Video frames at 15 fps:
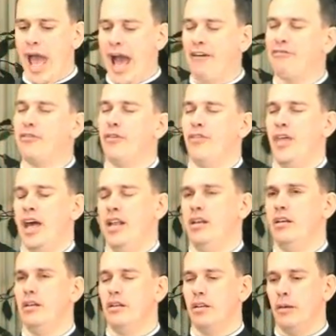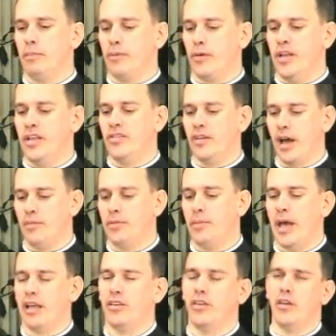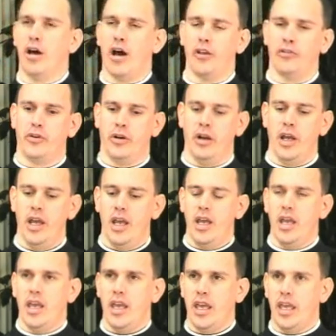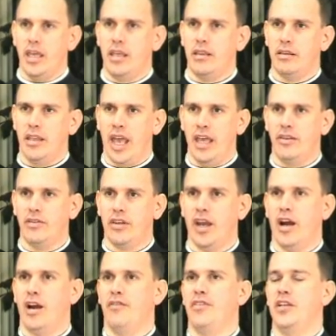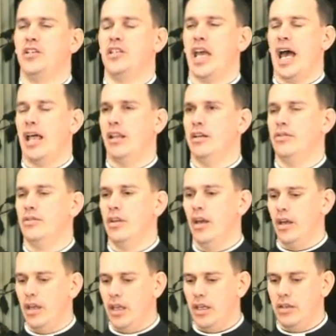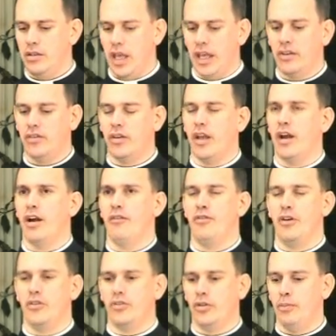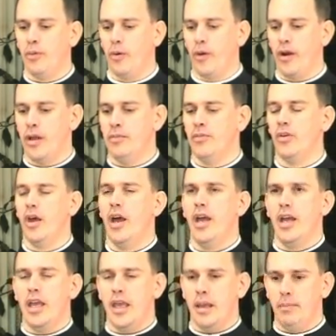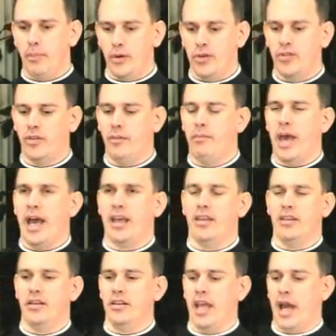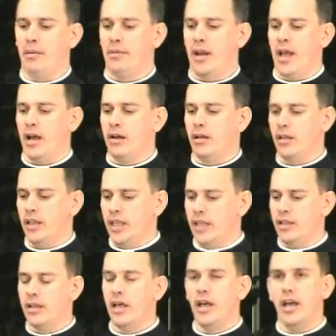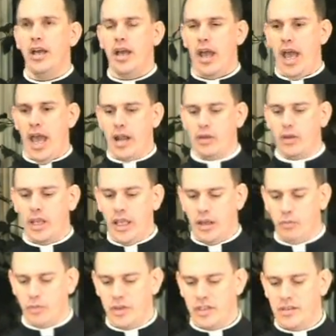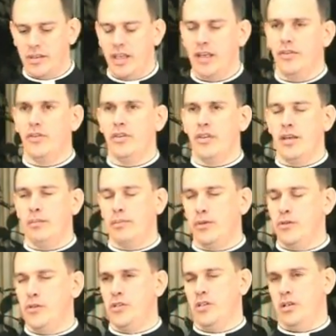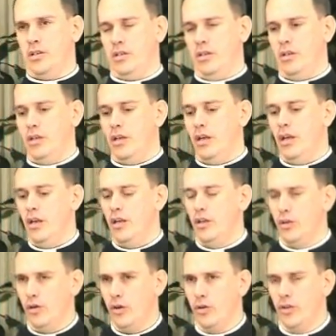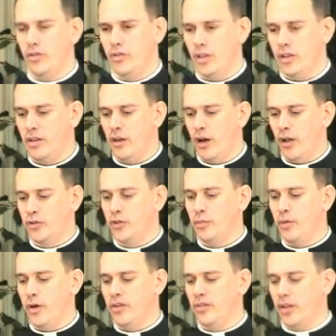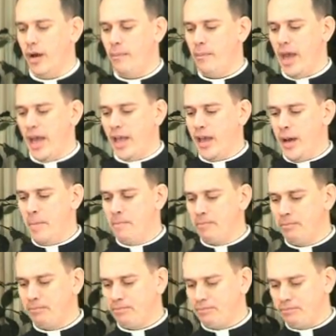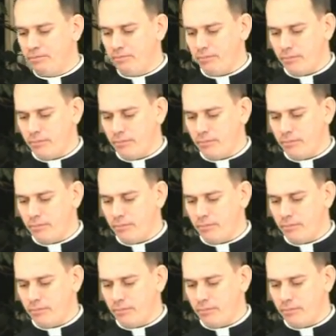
after then the priest comes back to the altar, he takes care of the chalice, he takes care of the ciboriums, he puts them back in the tabernacle, and he receives the ablution. You'll notice that the altar boys come back up